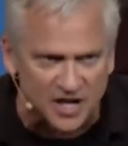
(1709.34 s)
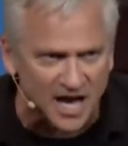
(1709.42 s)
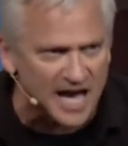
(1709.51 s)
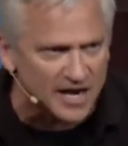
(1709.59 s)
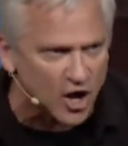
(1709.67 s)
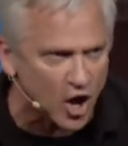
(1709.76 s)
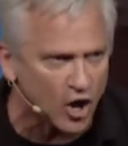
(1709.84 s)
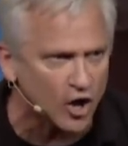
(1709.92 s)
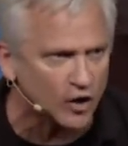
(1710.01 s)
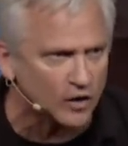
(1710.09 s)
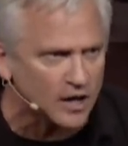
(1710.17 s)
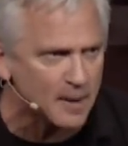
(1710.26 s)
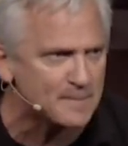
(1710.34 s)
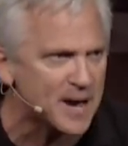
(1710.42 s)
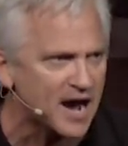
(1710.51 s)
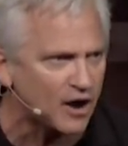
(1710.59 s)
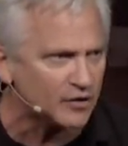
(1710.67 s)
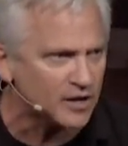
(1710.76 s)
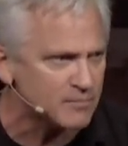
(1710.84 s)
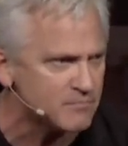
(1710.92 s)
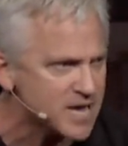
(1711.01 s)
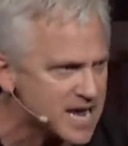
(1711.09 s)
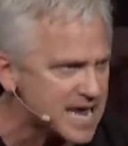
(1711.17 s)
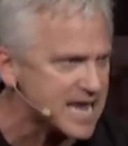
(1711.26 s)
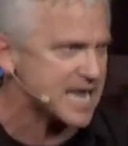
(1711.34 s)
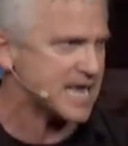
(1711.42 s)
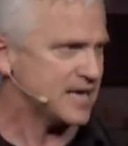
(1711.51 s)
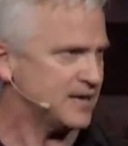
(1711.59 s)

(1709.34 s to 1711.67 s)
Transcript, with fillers: not all about me,